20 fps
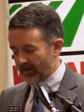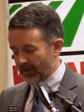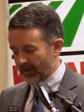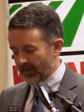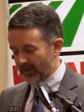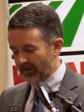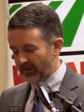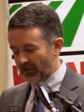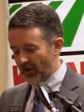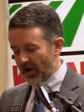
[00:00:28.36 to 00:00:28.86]

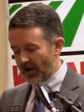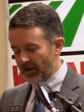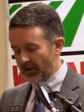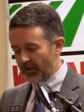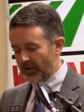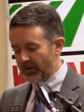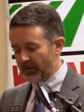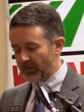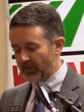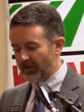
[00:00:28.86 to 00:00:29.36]
This
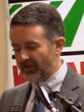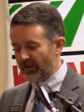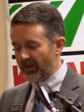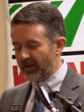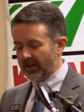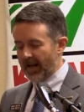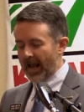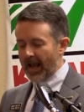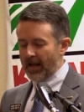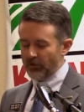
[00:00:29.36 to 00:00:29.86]
honor is
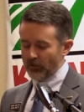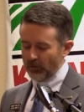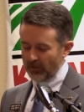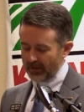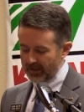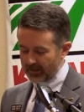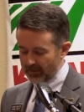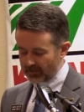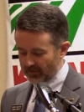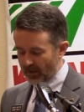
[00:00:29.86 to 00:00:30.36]
presented
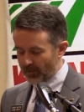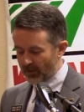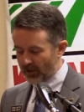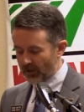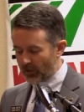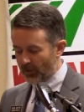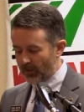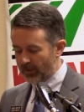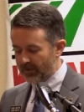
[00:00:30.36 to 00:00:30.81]
annually to someone who